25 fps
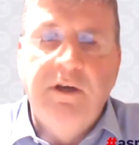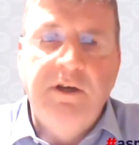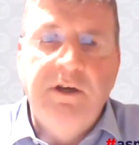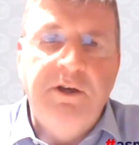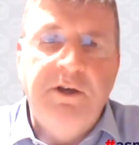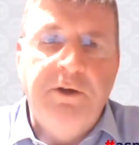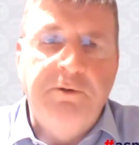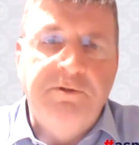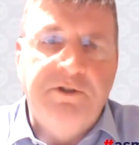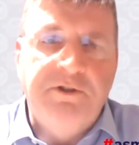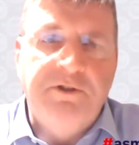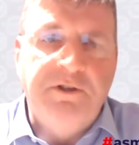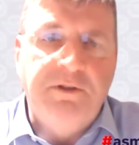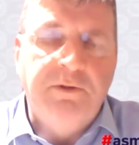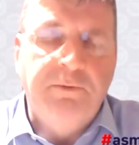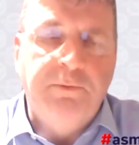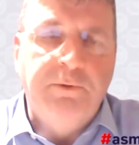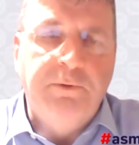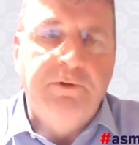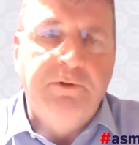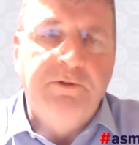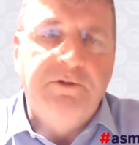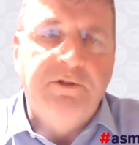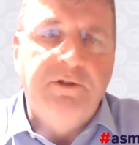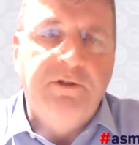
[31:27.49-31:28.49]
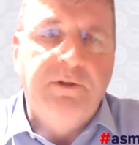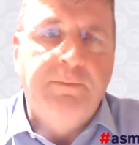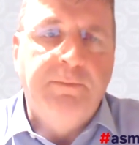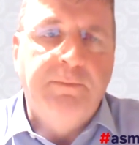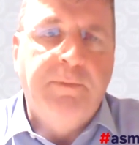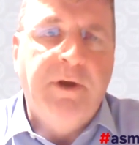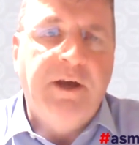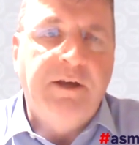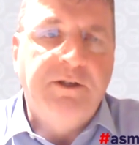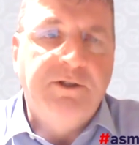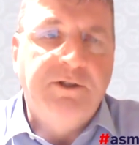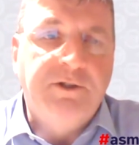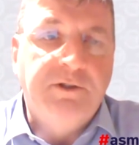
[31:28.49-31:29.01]
using the words of the
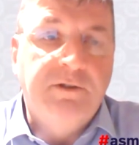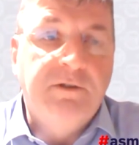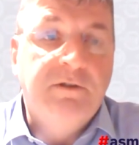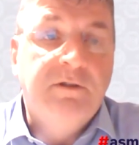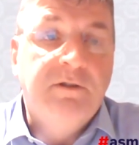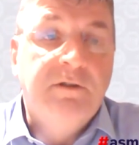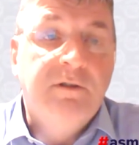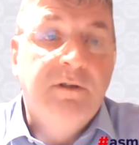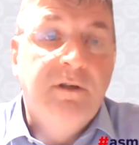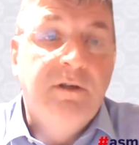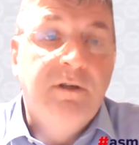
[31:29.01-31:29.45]
patient.